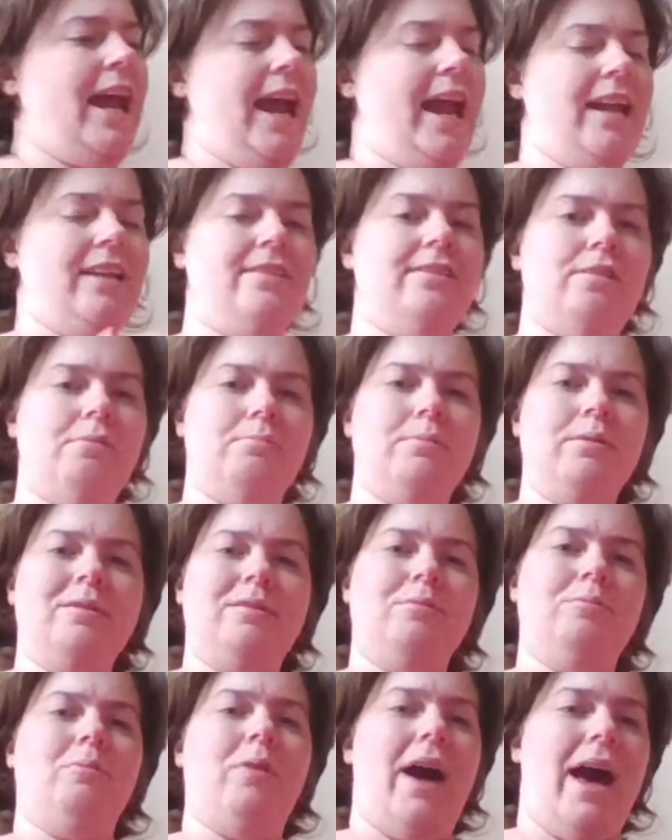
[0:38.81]
and some
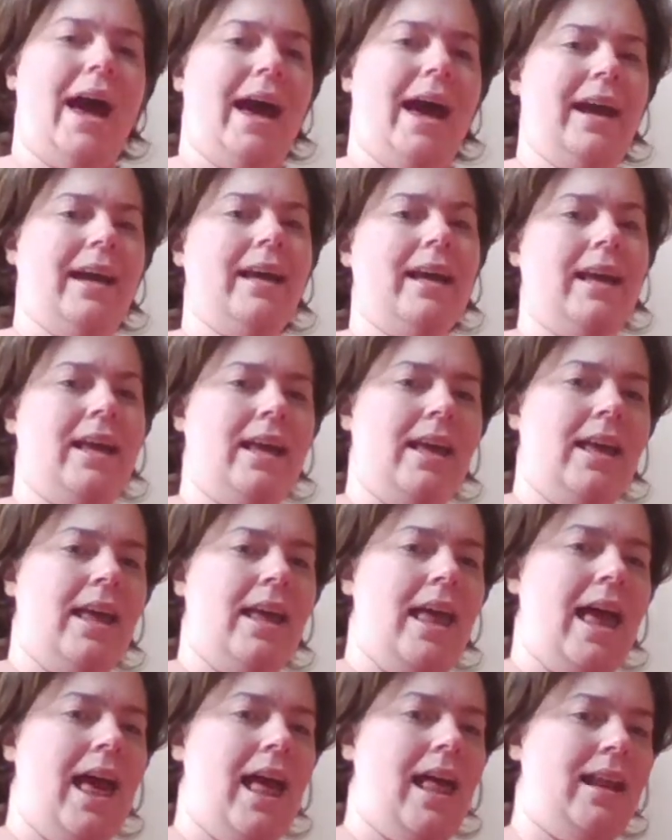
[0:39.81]
swag.
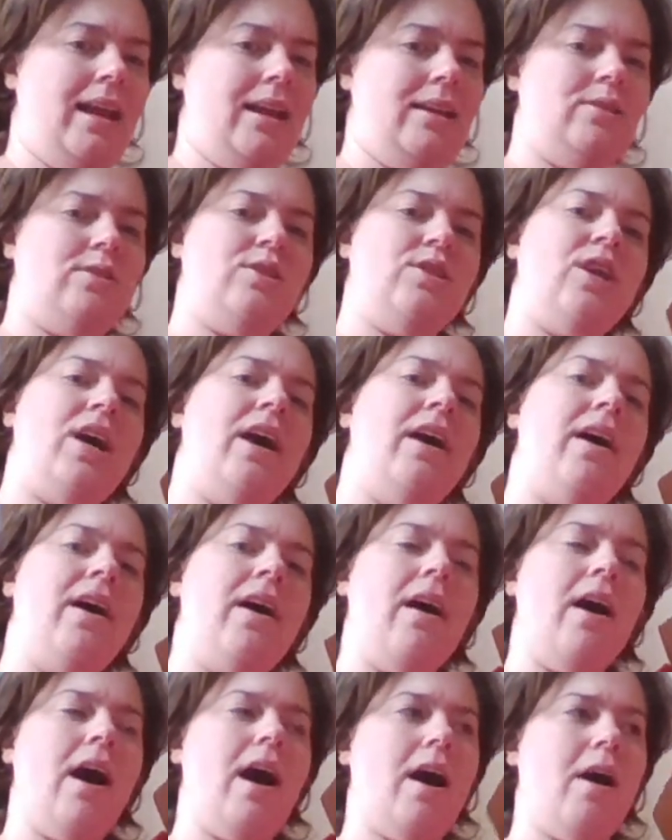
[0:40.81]
And
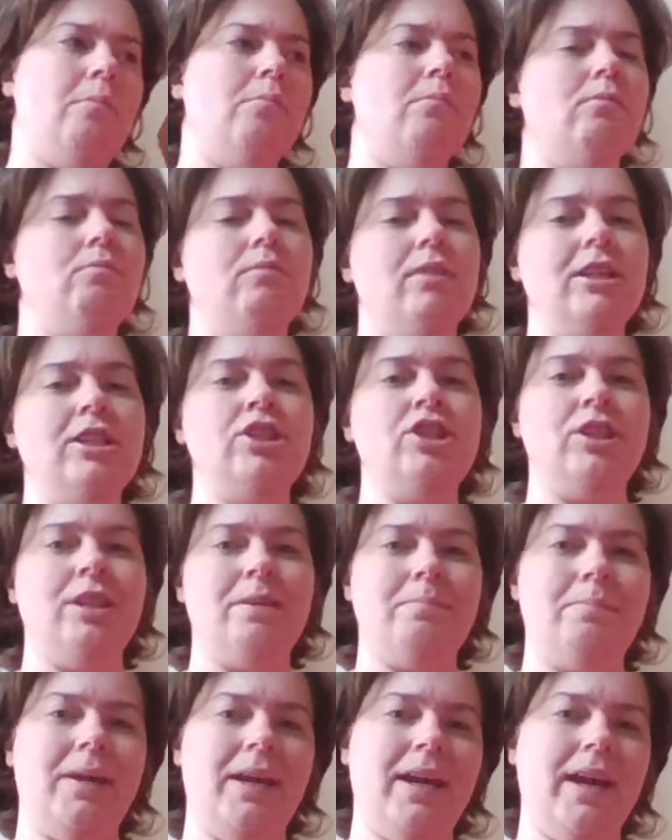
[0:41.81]
it's, um, with
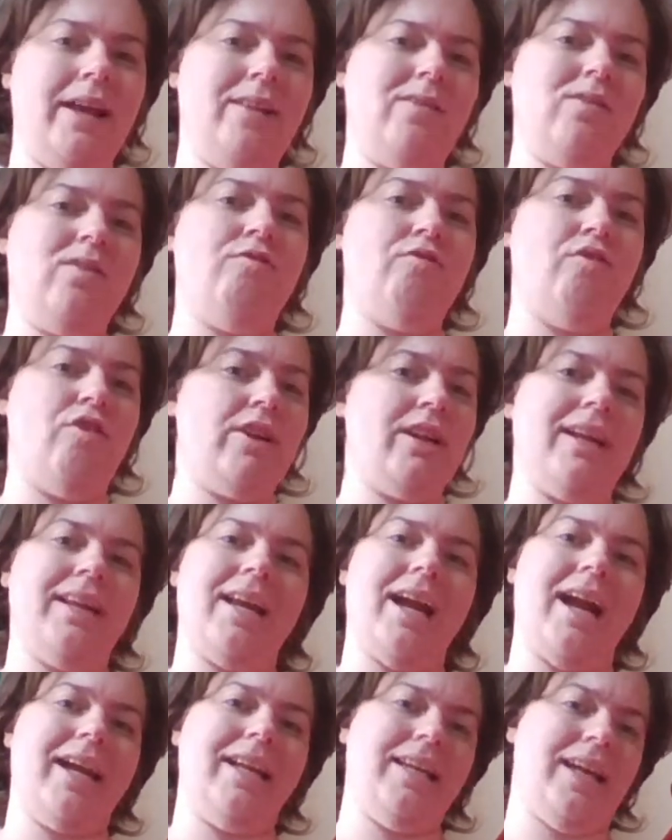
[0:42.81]
shipping, it's
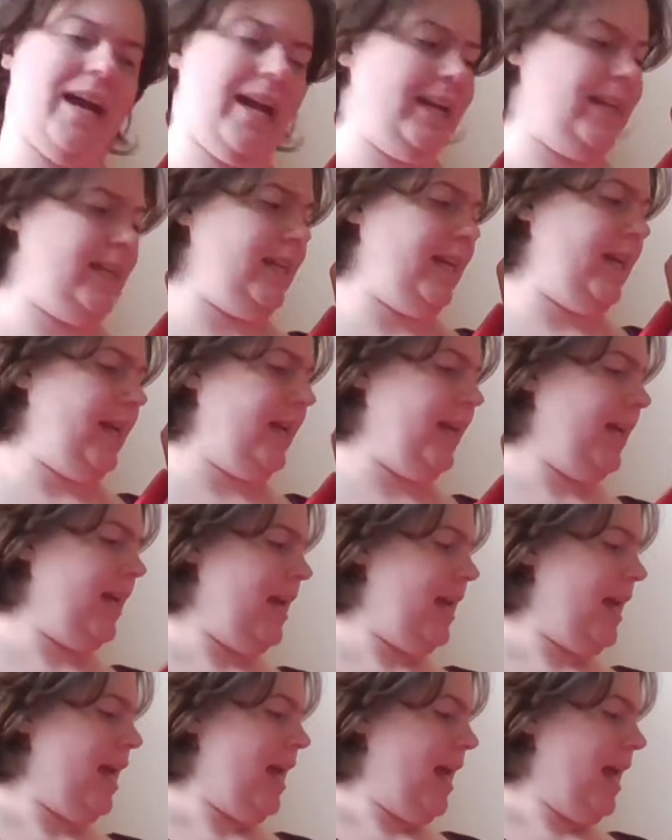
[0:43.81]

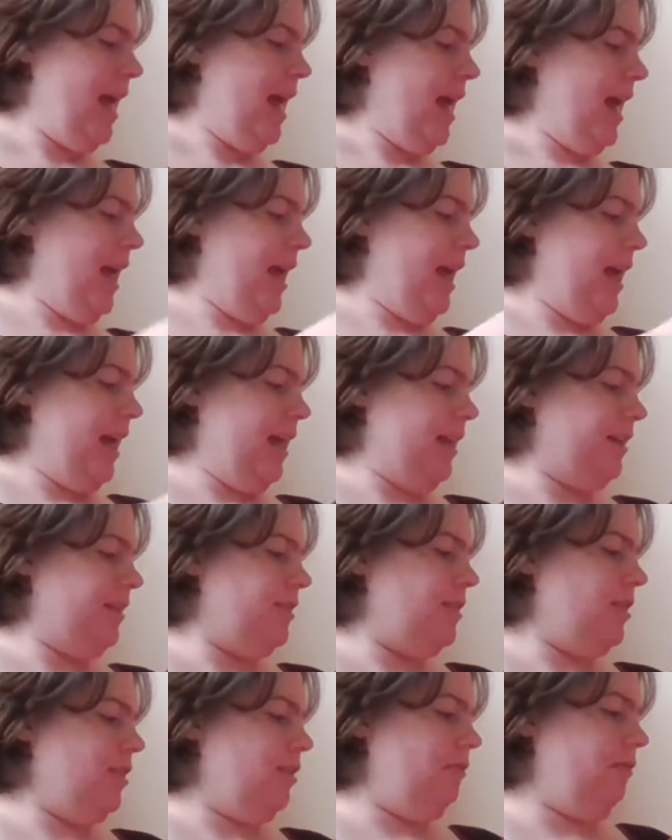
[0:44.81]
$49.90. And
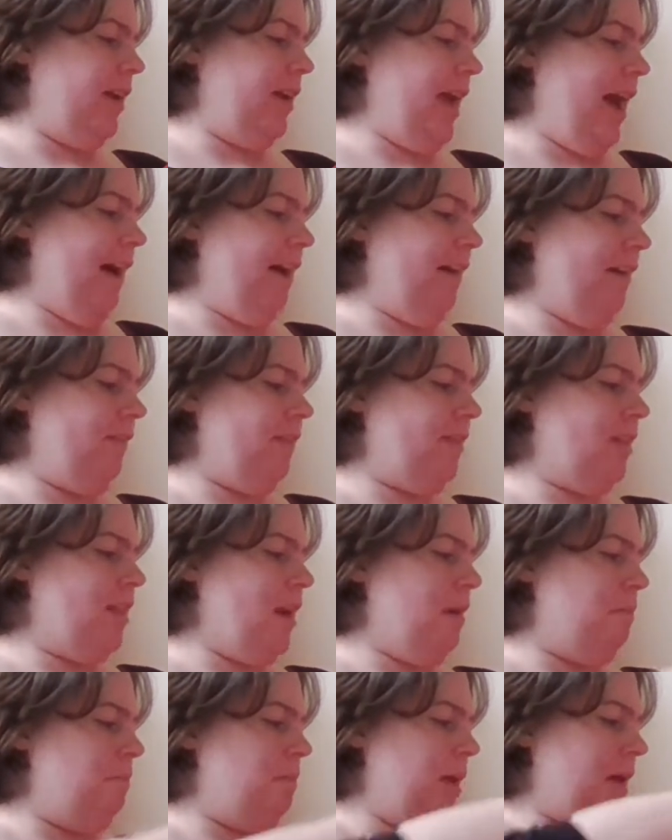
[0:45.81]
so we have
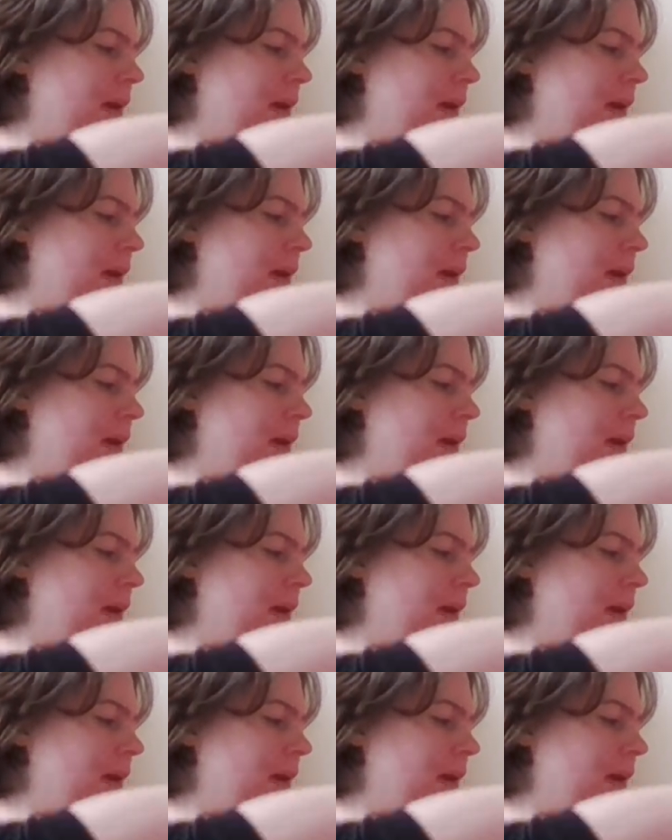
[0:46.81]
the